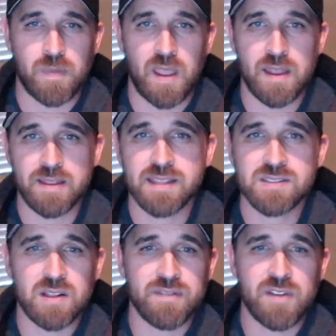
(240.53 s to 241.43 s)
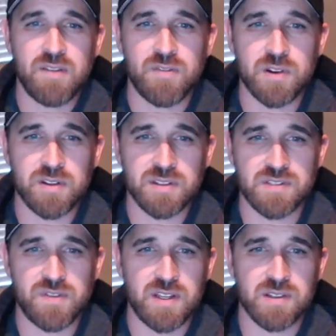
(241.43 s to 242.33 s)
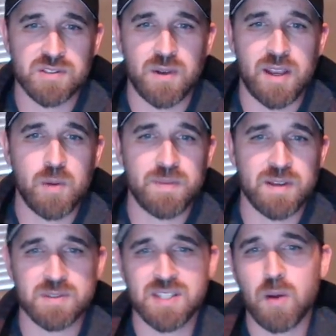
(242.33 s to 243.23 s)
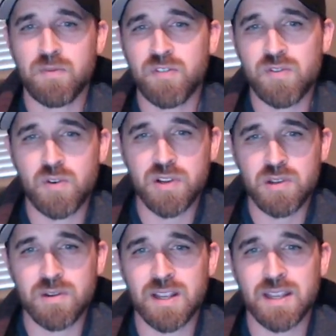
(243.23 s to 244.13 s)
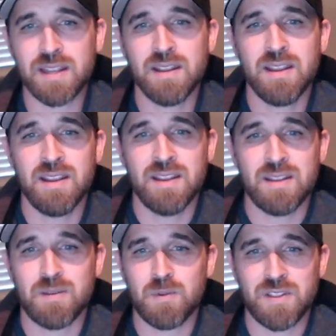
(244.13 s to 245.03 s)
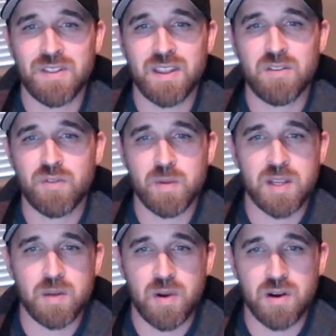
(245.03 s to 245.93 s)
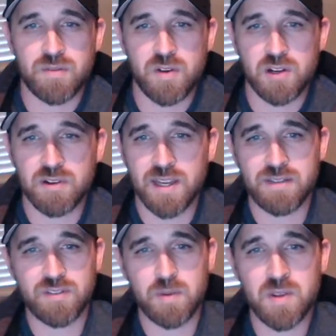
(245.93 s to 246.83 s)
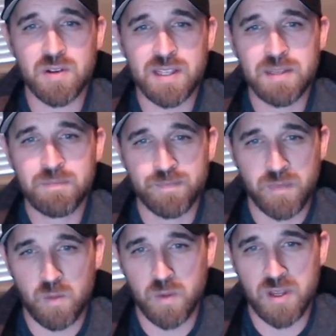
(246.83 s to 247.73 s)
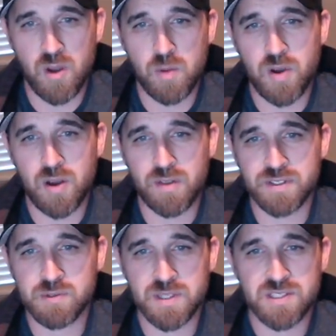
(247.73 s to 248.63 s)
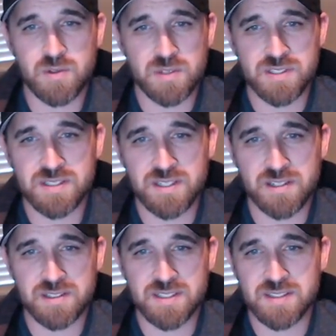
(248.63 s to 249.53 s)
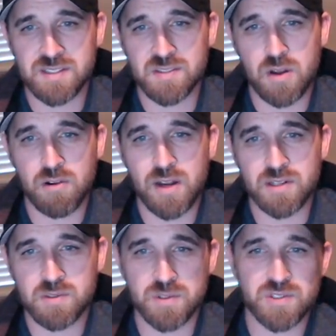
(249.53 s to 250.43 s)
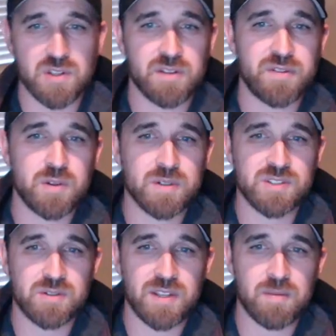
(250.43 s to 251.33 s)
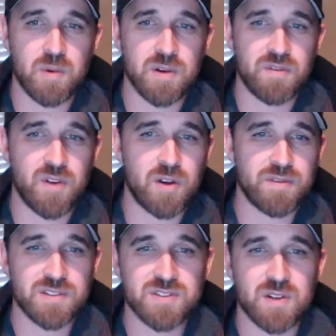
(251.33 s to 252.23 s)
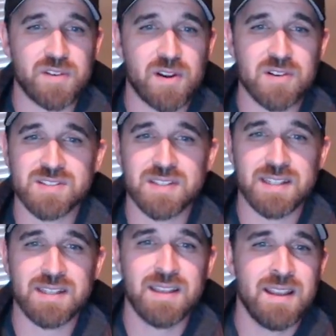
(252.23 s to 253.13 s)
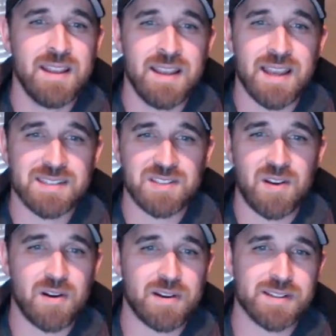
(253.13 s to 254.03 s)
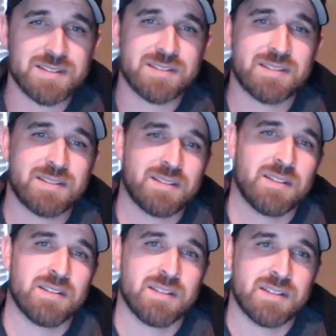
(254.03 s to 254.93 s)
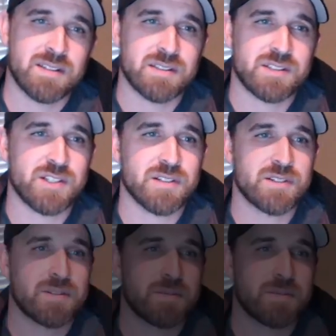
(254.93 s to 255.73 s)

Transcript: And that's all I've got for you in this video. So I hope that was helpful for you, and I want to thank you for being a part of our creative community. We hope all these resources here at CC Songwriters will serve you as you get more involved in serving our city as an artist. Cheers.